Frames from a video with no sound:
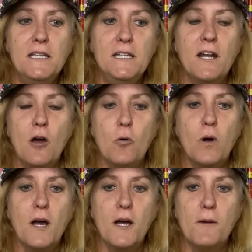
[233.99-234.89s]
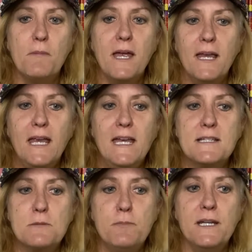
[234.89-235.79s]
you know, um,
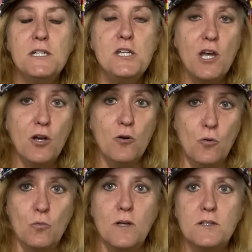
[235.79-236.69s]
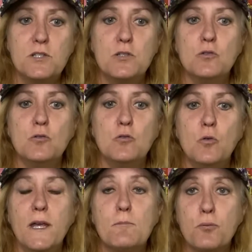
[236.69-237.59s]
it's been known to
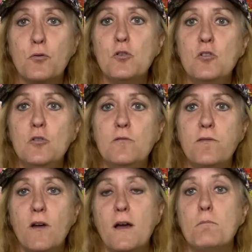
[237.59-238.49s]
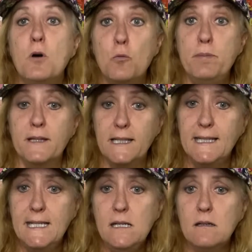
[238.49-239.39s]
improve
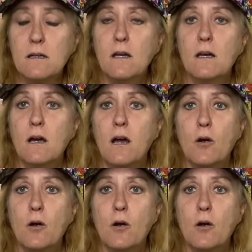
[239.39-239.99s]
mobility, uh,